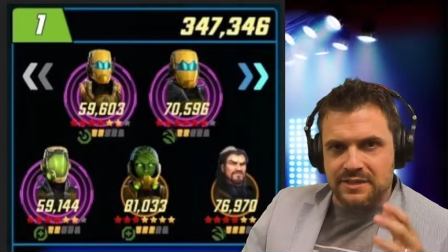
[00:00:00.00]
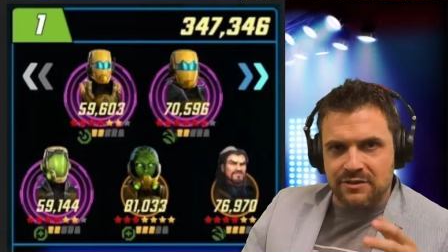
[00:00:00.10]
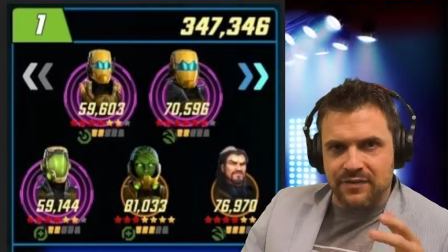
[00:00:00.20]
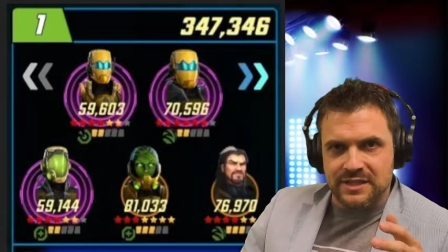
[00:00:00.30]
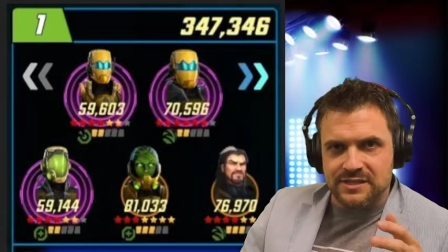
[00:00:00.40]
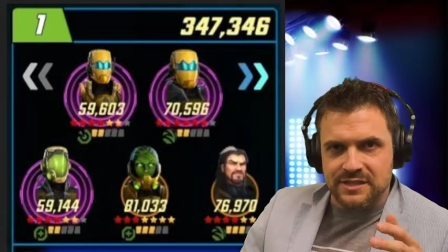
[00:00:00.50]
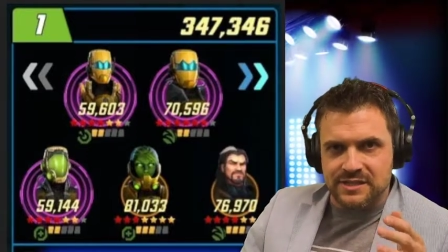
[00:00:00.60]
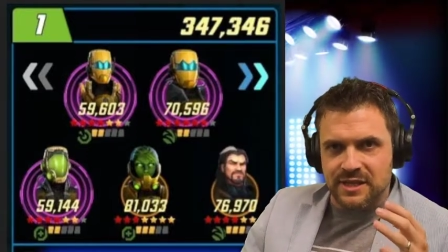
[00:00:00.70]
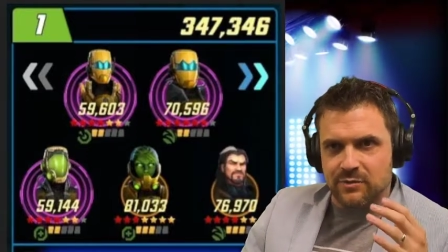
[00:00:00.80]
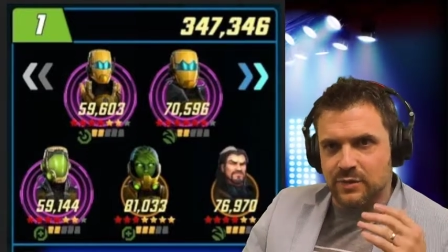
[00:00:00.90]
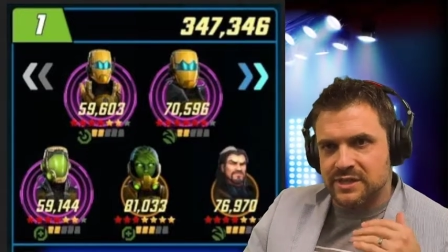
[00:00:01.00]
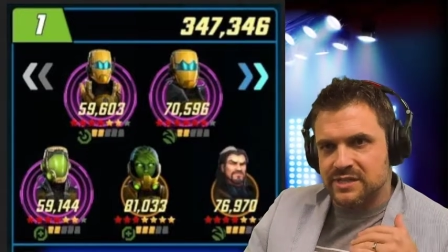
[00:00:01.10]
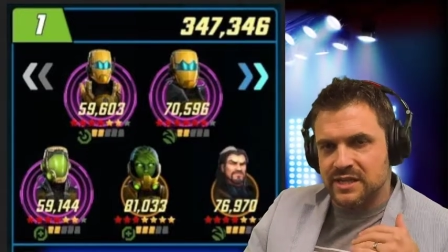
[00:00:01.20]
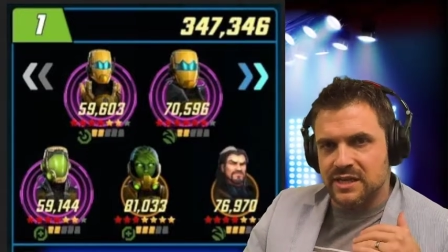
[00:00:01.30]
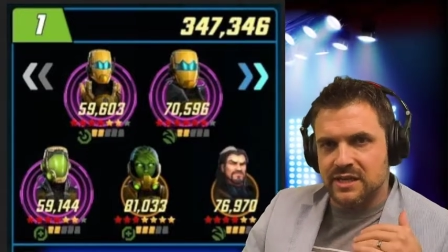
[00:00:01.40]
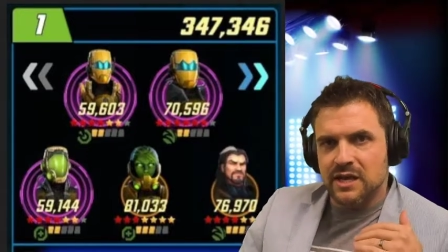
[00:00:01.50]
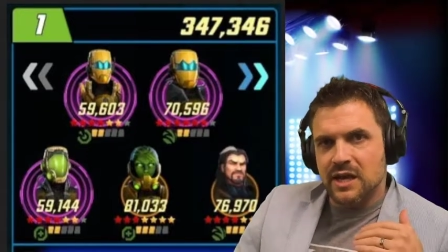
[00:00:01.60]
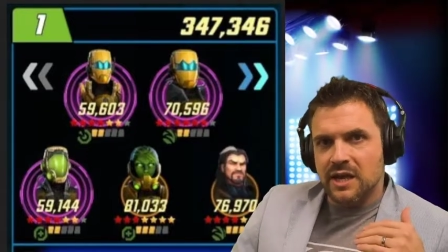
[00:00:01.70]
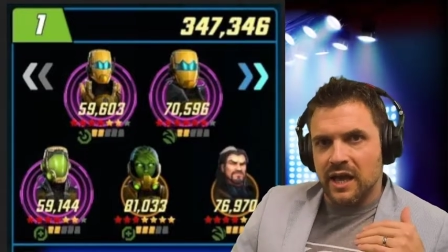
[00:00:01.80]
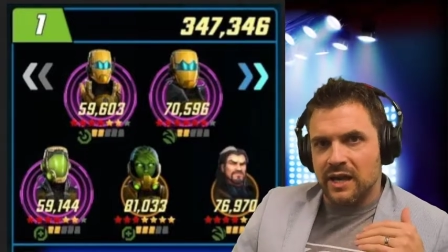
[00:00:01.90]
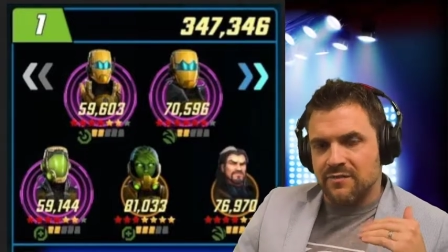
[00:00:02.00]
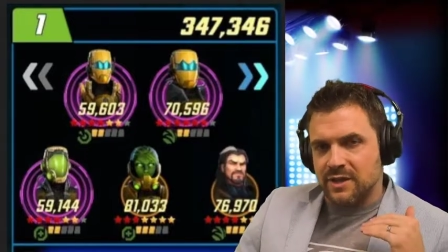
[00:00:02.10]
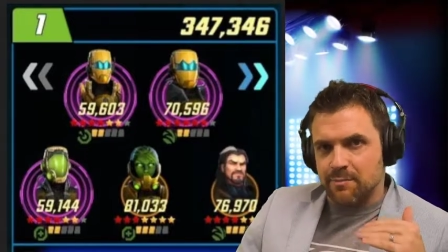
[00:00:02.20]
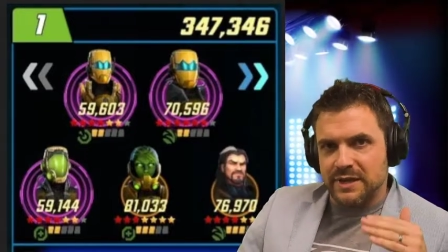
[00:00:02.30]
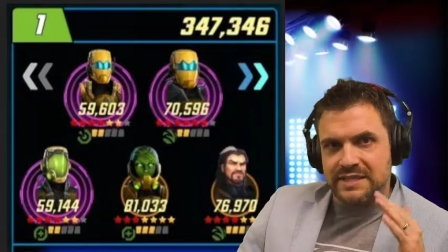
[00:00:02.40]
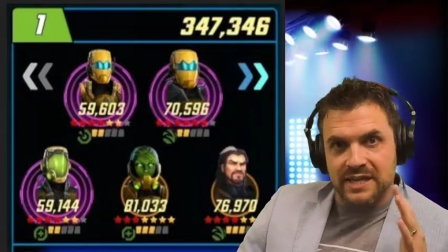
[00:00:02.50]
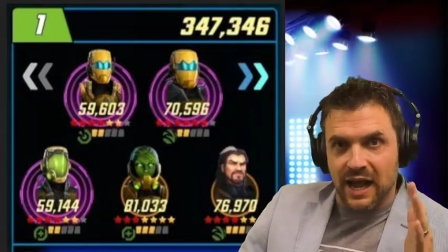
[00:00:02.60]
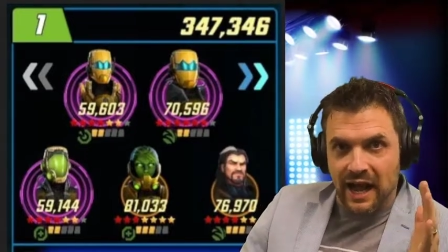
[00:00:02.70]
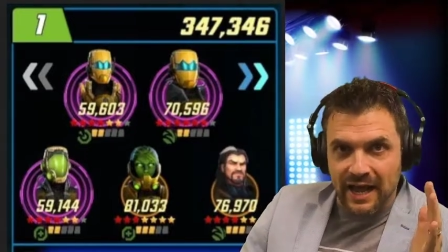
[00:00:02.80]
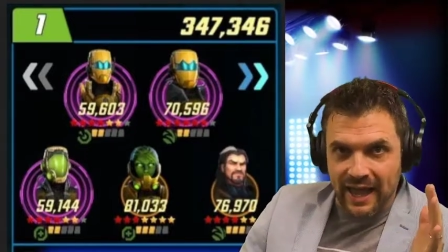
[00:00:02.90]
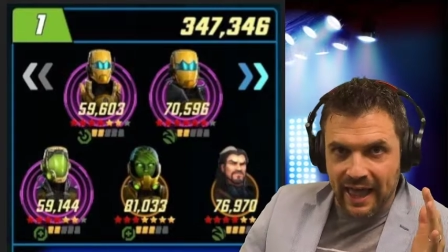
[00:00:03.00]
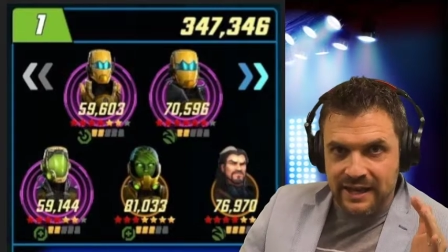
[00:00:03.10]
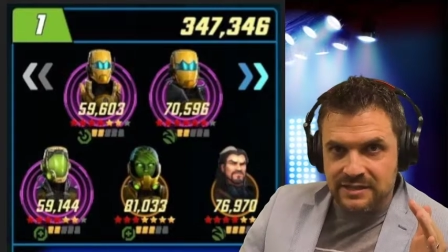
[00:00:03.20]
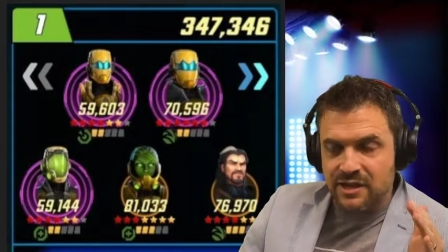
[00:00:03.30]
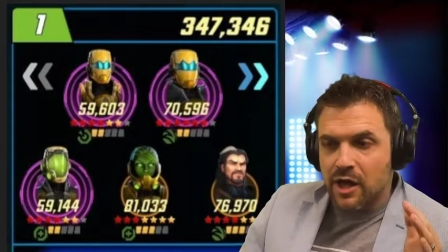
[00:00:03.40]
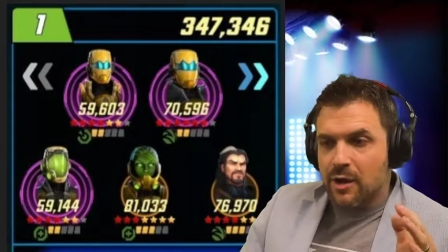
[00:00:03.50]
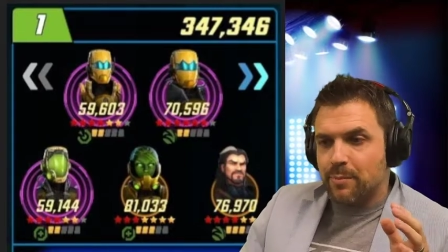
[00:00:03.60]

defenses that we see kind of at the mid to high end,